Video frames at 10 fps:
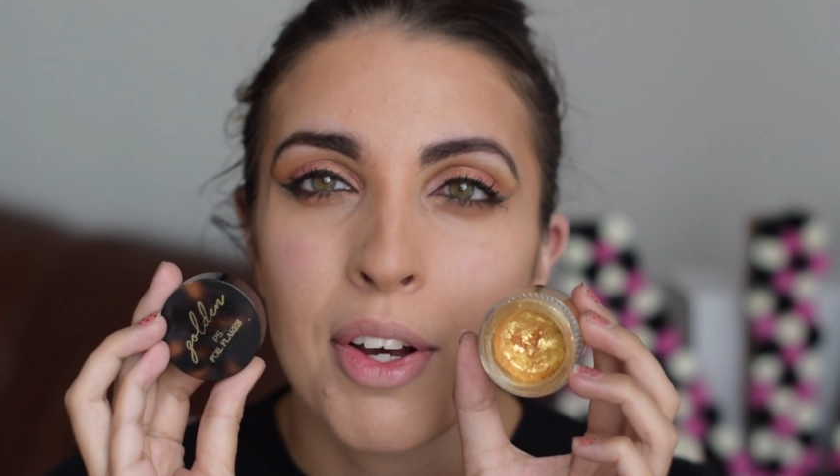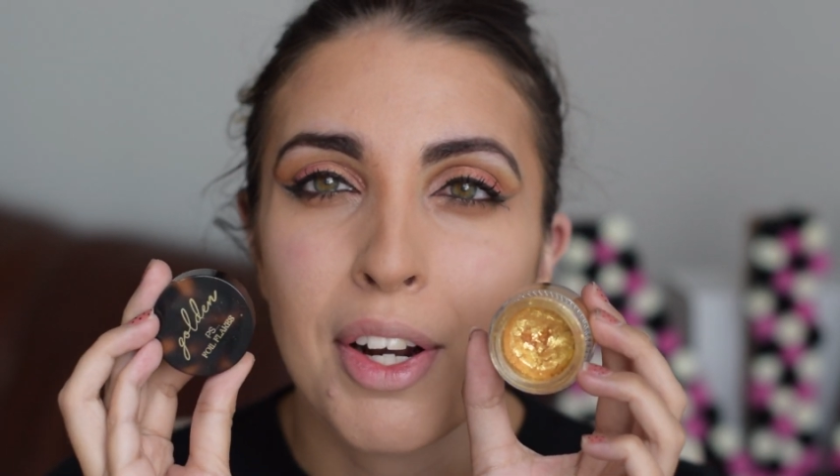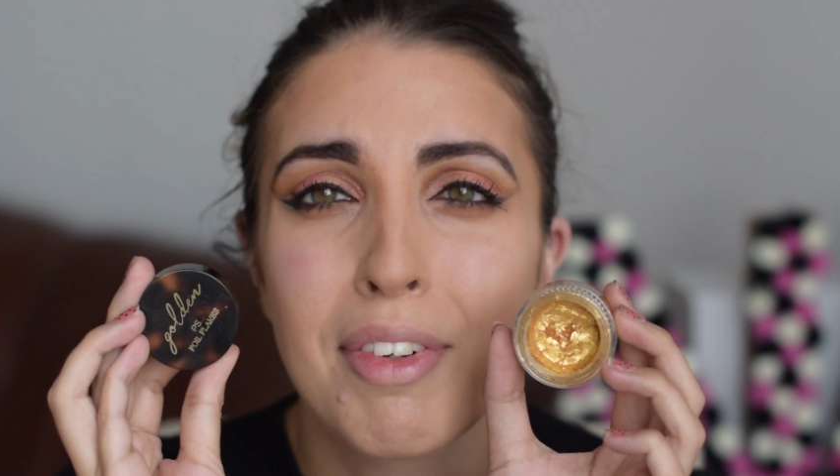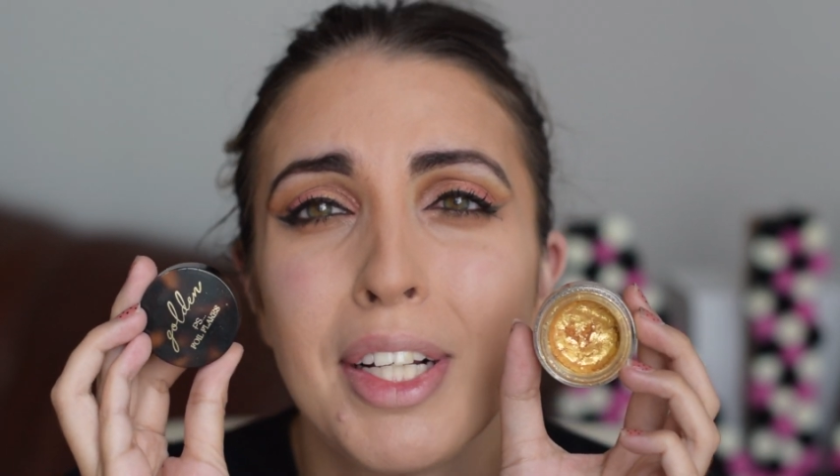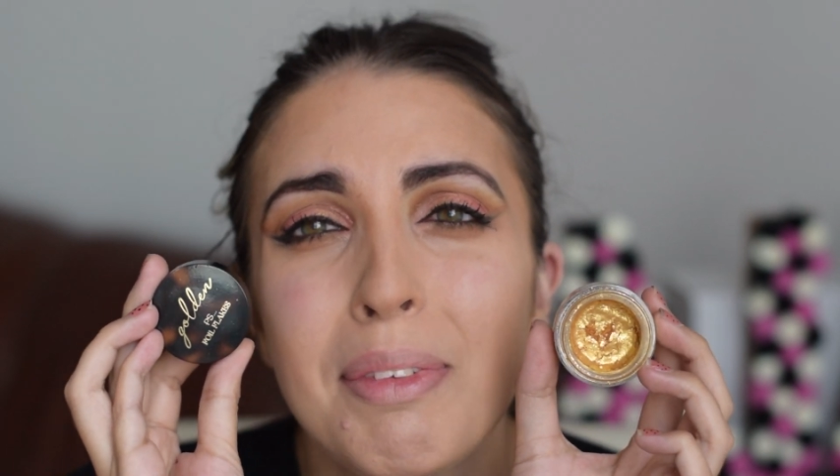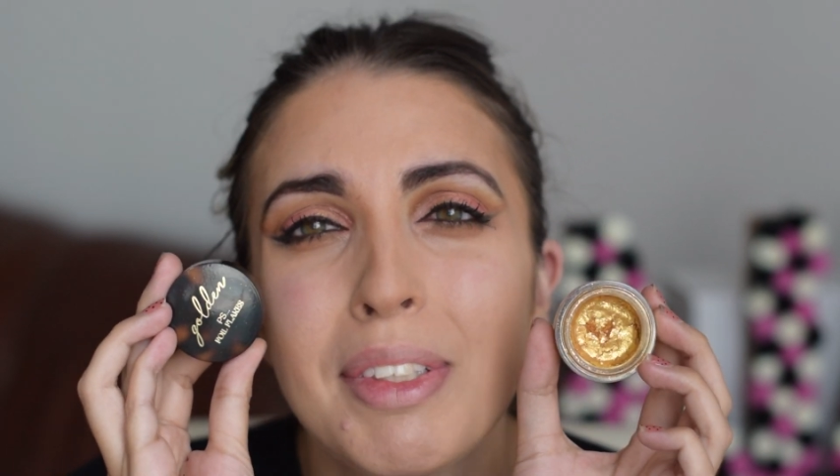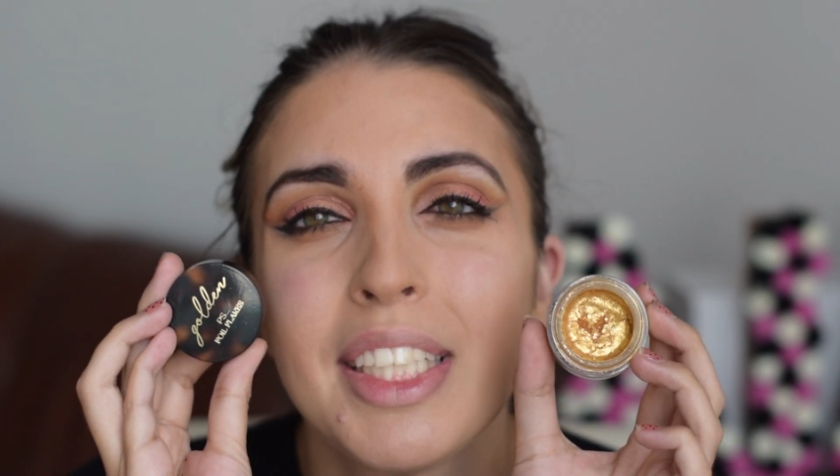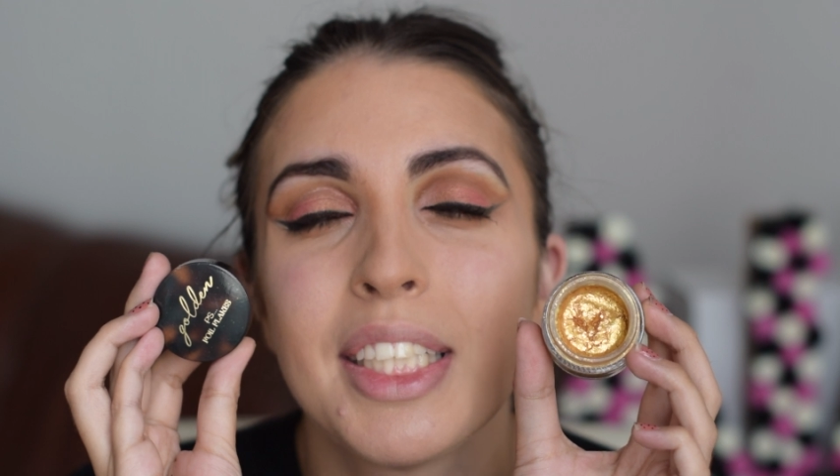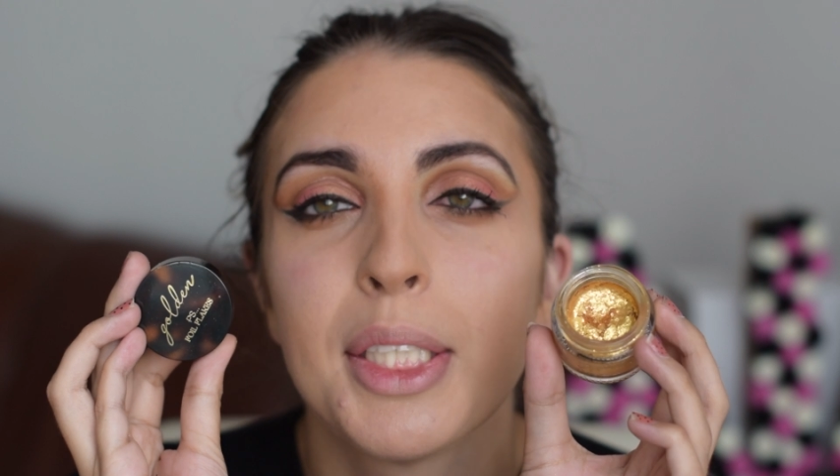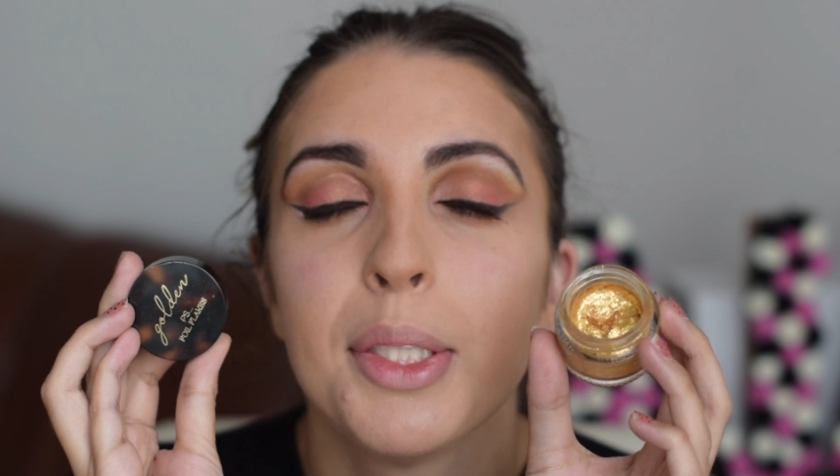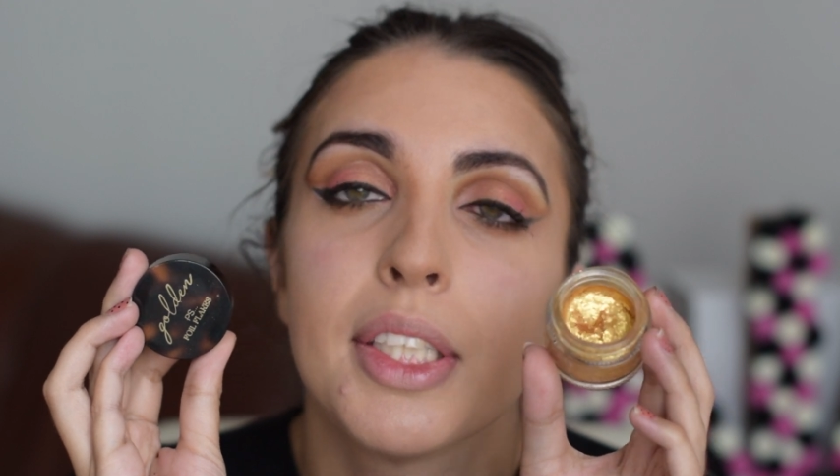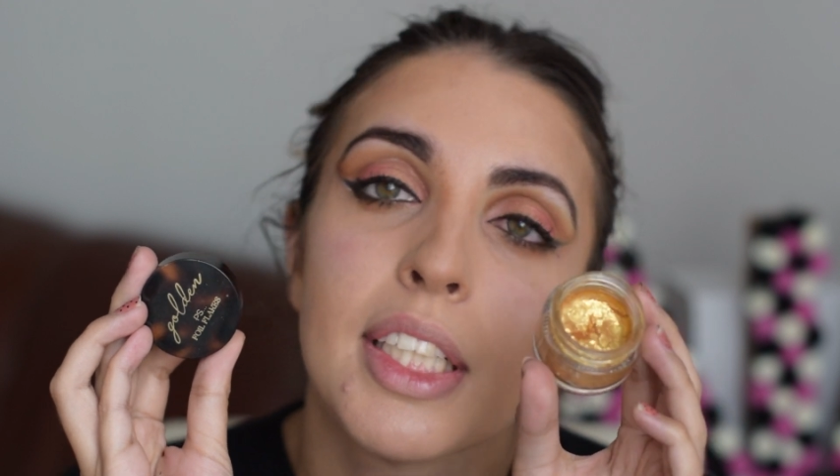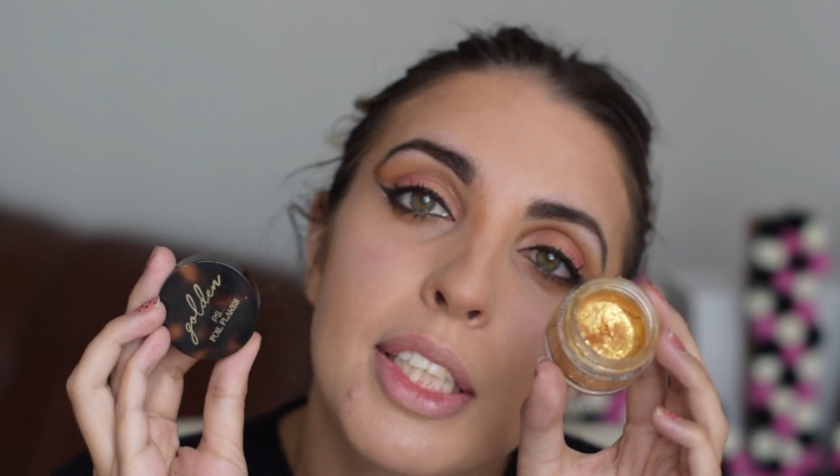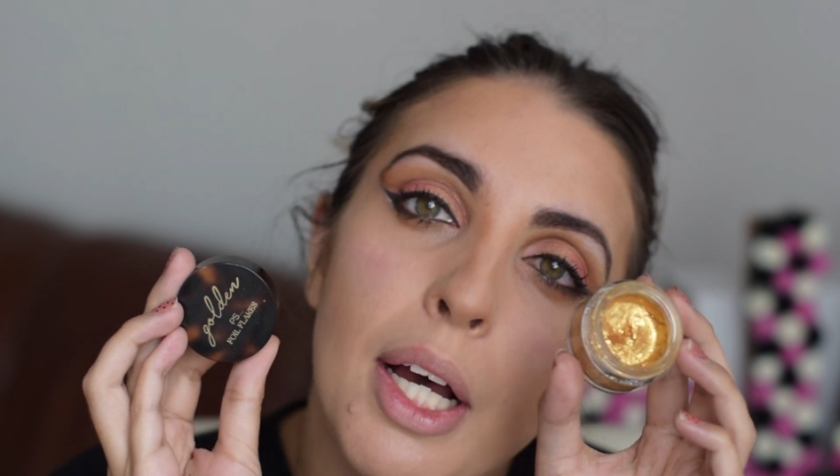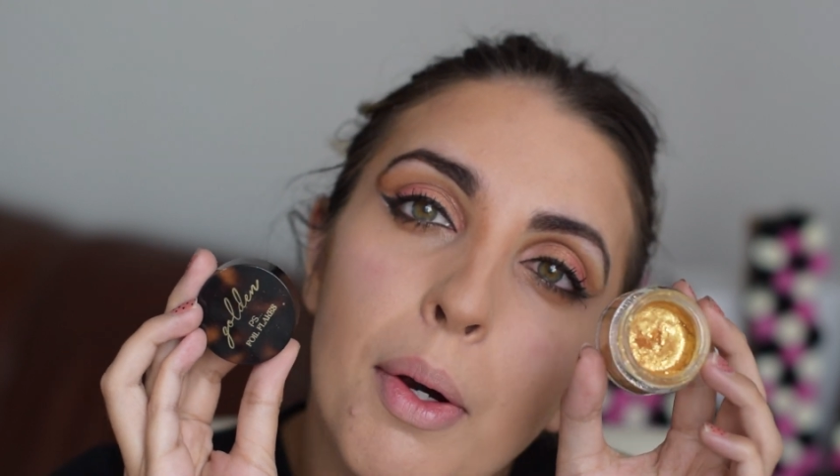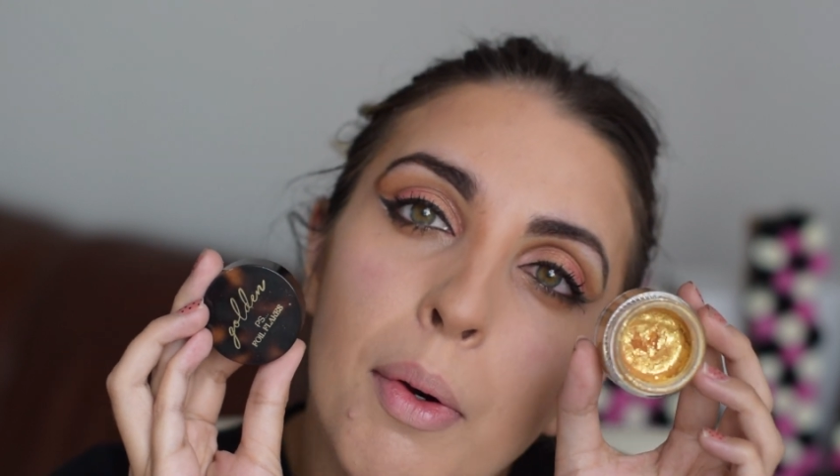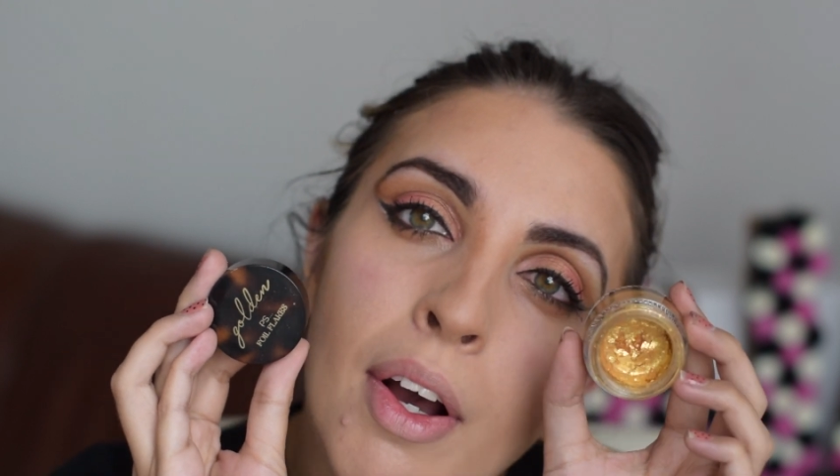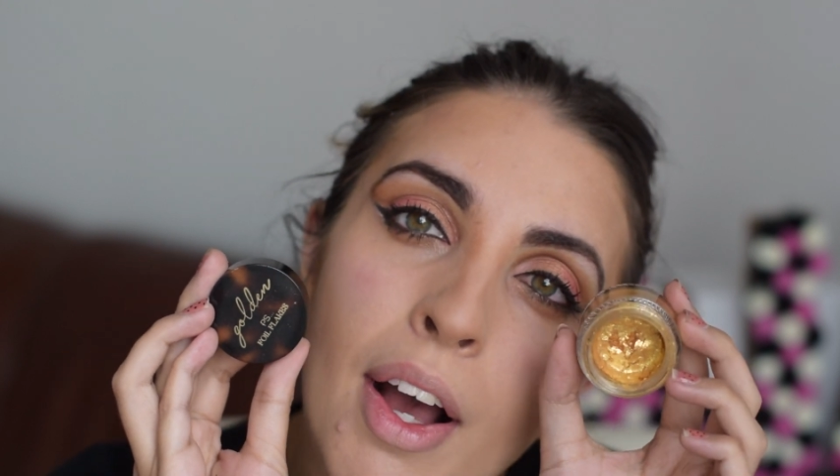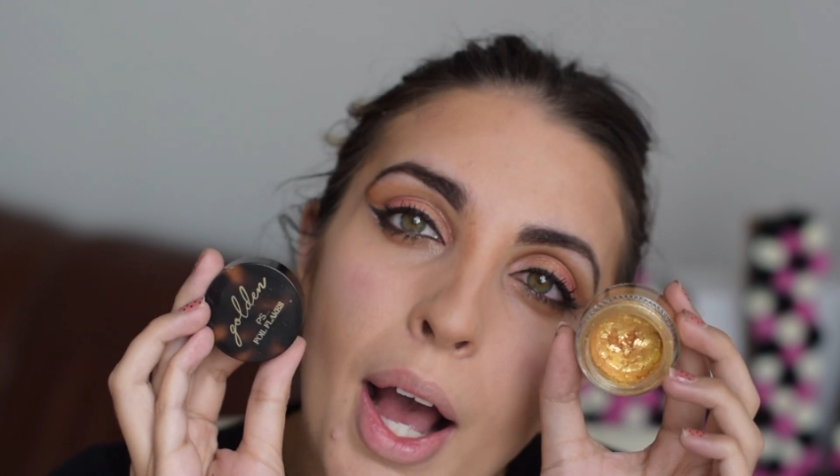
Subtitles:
and I really wanted to use it, so